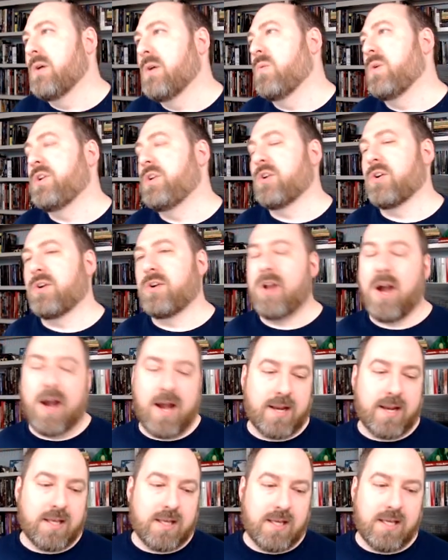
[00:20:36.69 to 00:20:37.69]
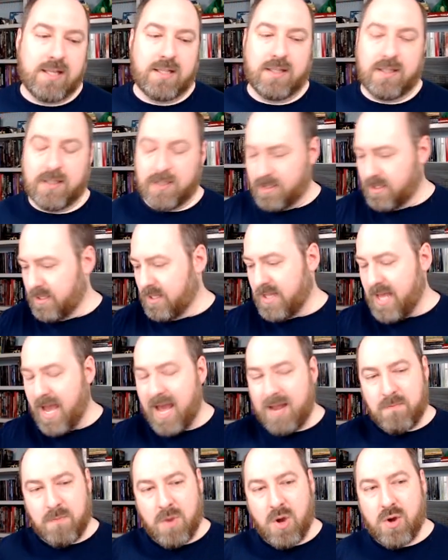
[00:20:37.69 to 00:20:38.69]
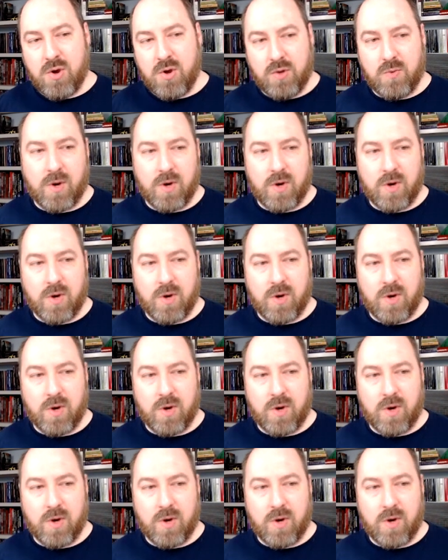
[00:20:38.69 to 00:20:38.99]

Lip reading: when you're not in that mode